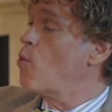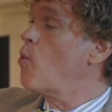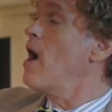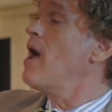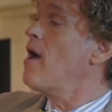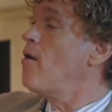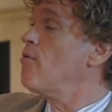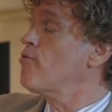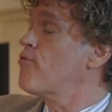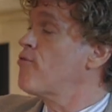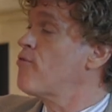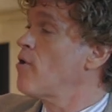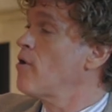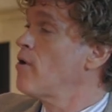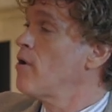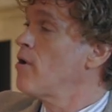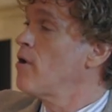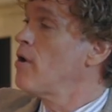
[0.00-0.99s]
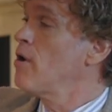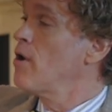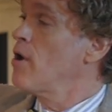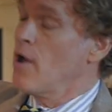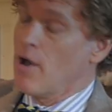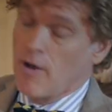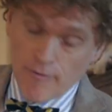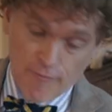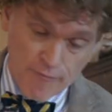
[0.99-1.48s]
wealth,
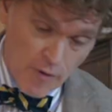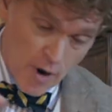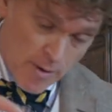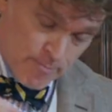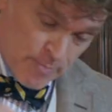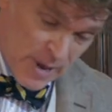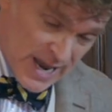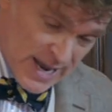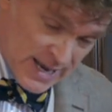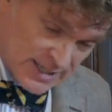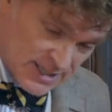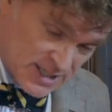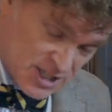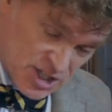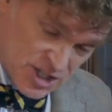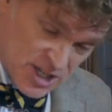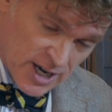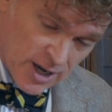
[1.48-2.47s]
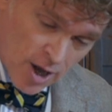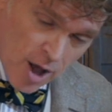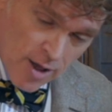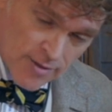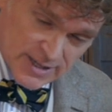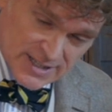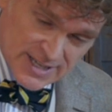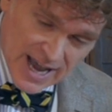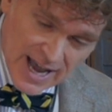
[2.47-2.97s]
from being sick all
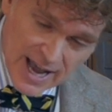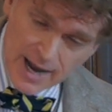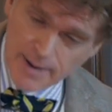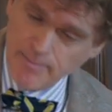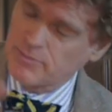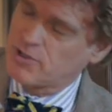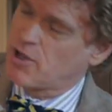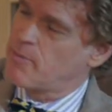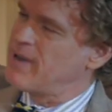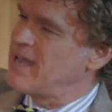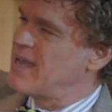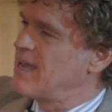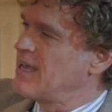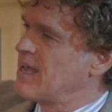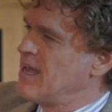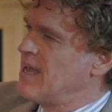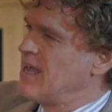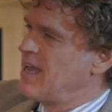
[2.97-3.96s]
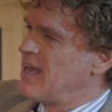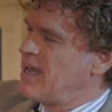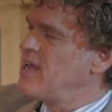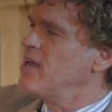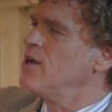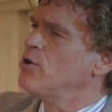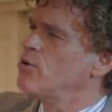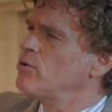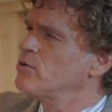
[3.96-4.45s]
the time to being
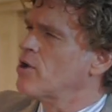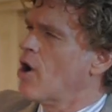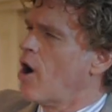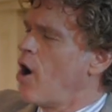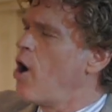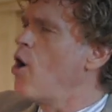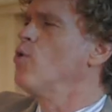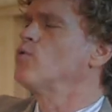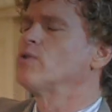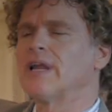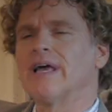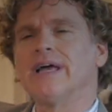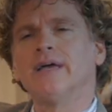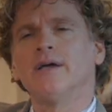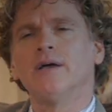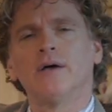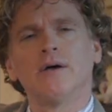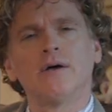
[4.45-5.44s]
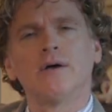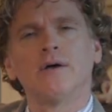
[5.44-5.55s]
healed only,